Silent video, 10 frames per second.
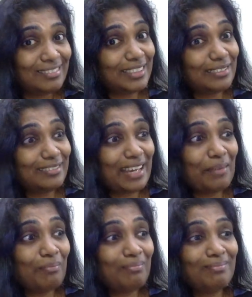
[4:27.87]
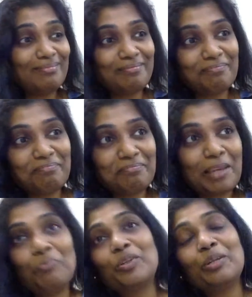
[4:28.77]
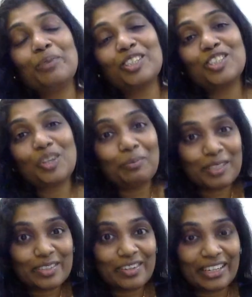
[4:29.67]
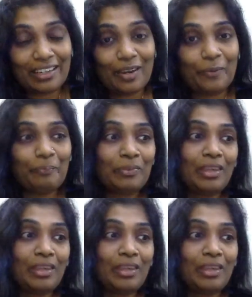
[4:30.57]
So I'm I'm pretty much jobless right now,